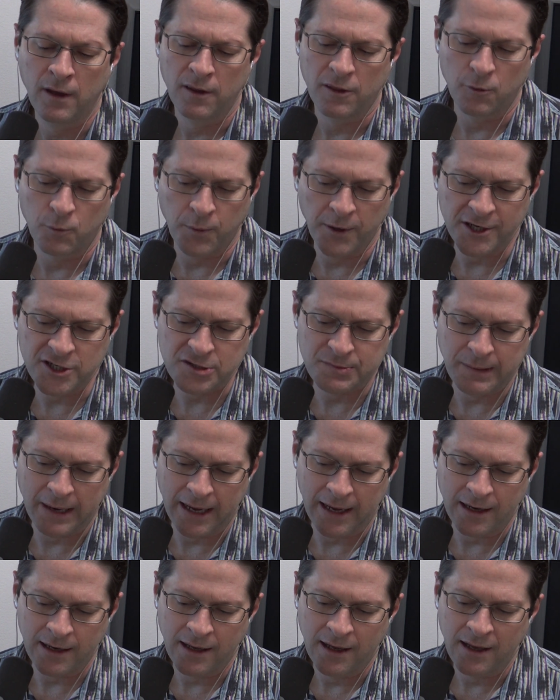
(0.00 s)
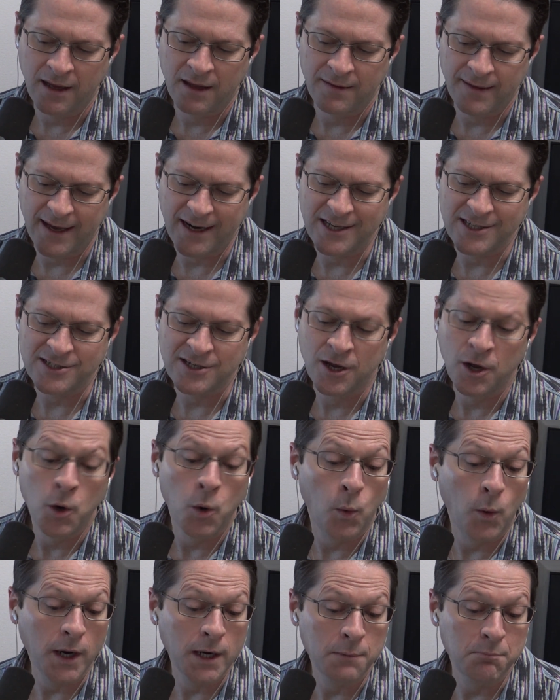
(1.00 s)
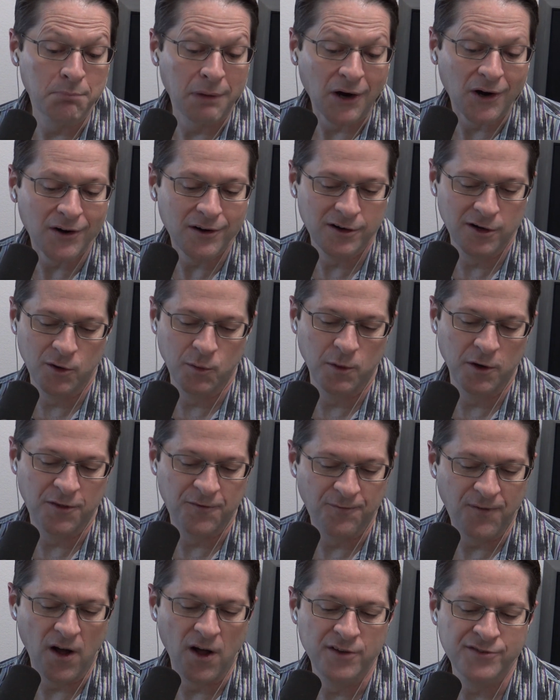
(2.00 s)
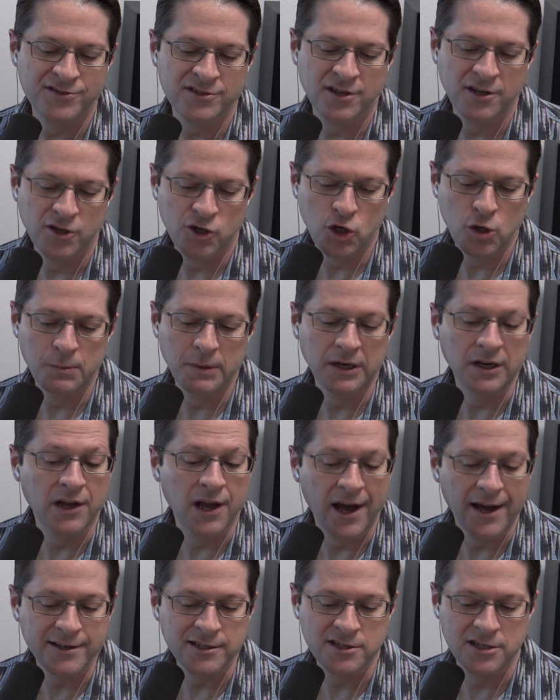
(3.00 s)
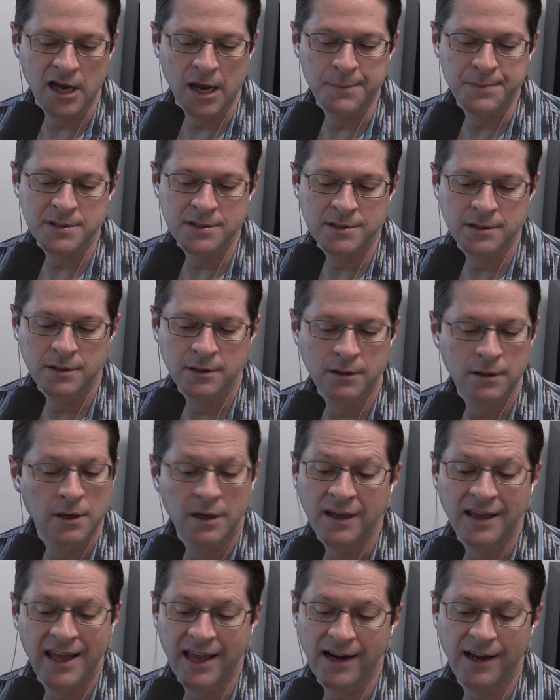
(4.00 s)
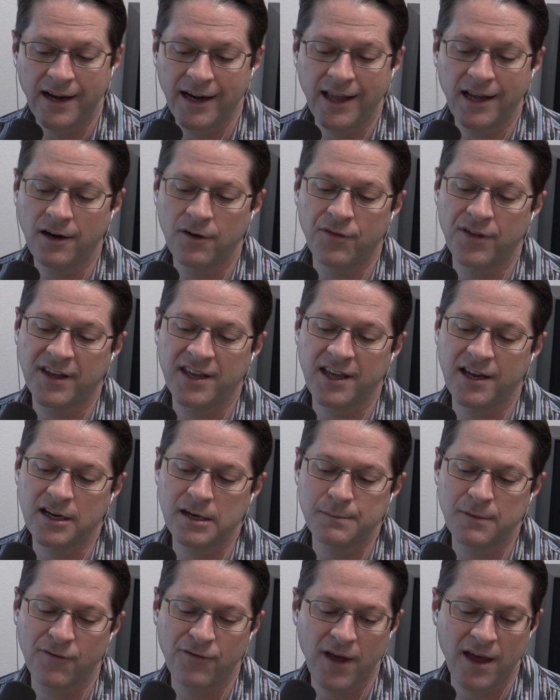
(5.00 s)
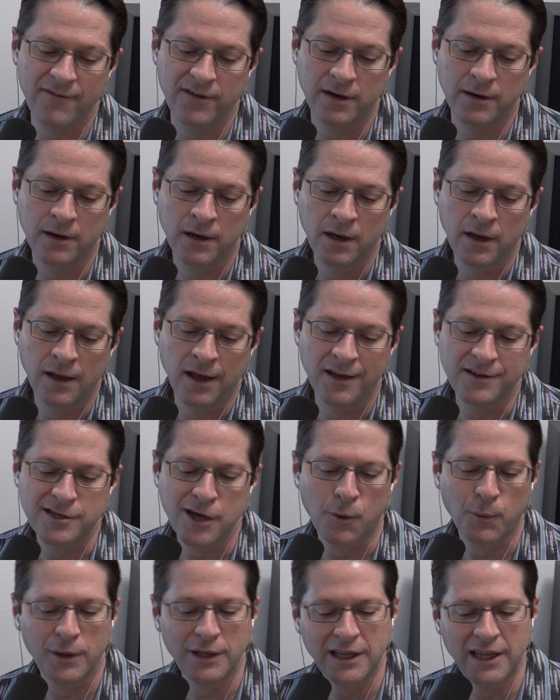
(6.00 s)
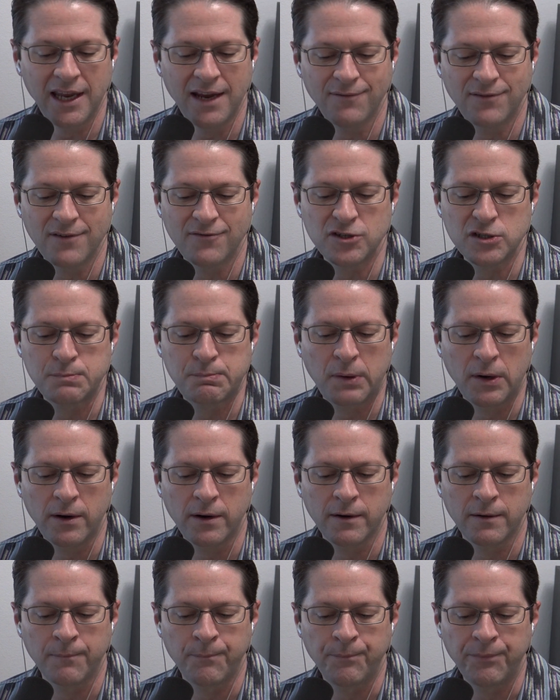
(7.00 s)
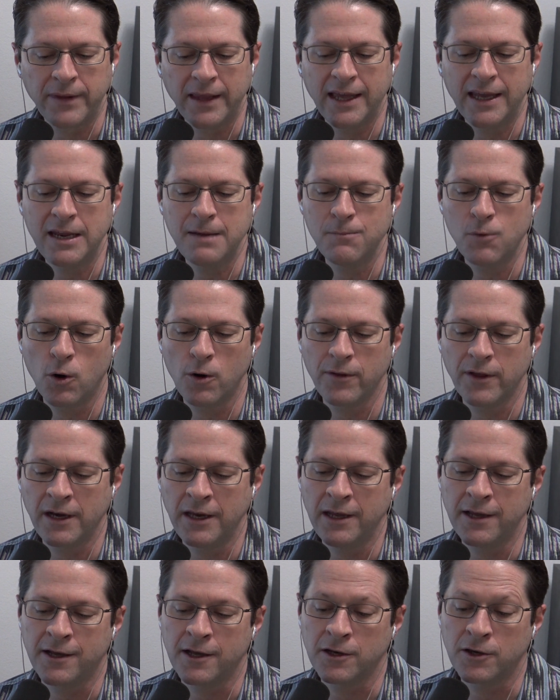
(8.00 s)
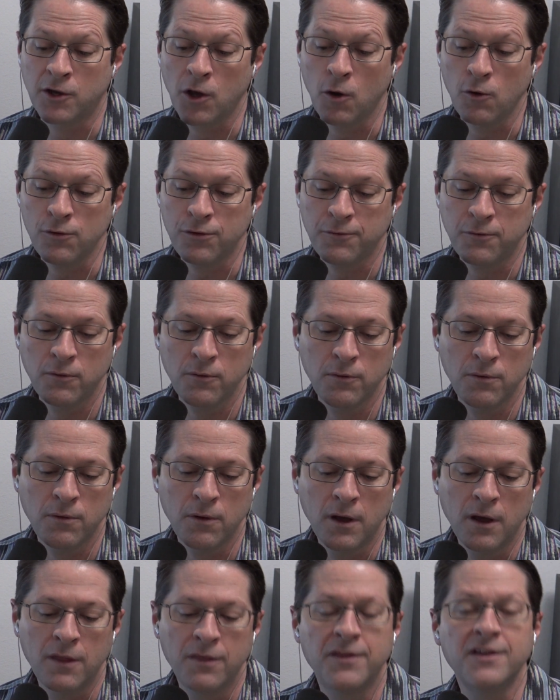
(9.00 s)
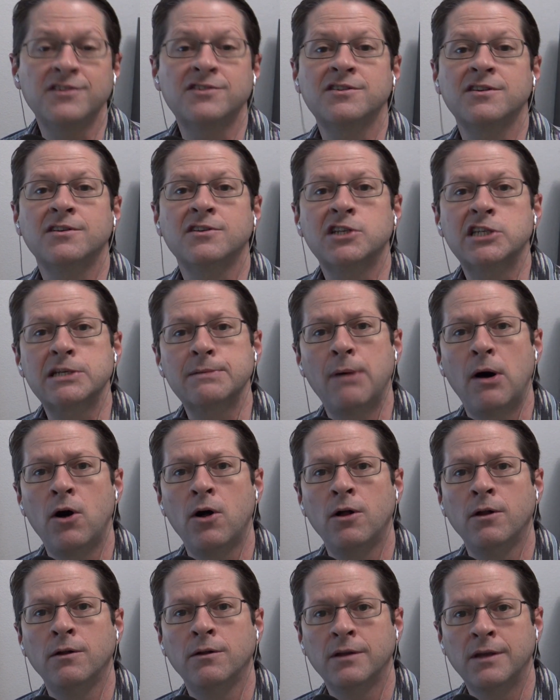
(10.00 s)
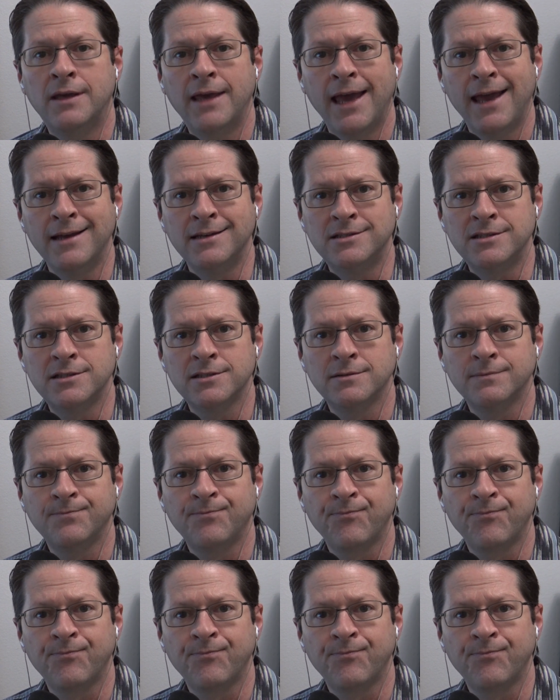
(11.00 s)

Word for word: The rich man, that is, one burdened with false human concepts, cannot enter the kingdom of heaven until relieved of his burden any more than he could go through this small gate.